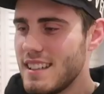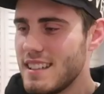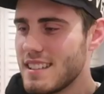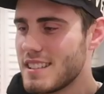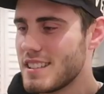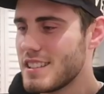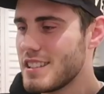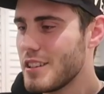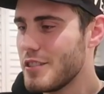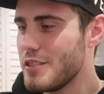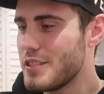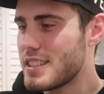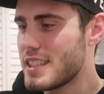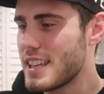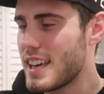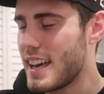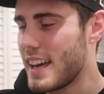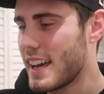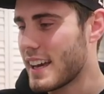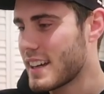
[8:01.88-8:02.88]
It's so
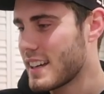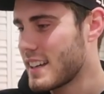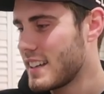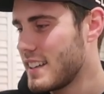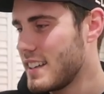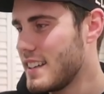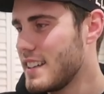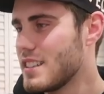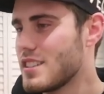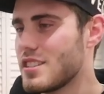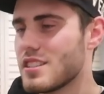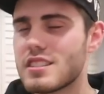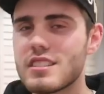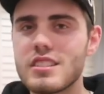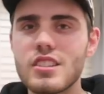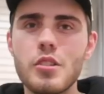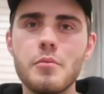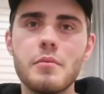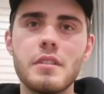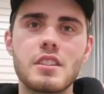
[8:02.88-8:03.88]
sick. Just
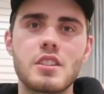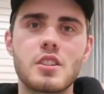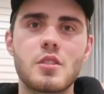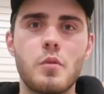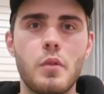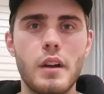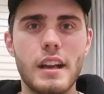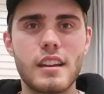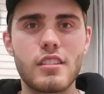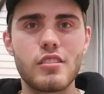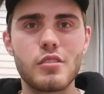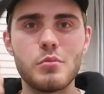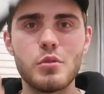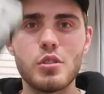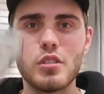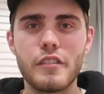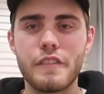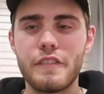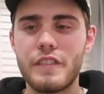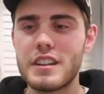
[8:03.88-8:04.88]
so much quicker and
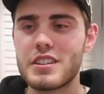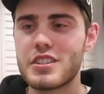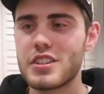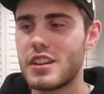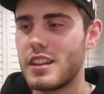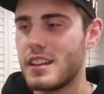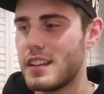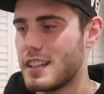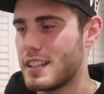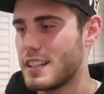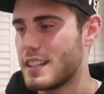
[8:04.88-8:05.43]
more efficient.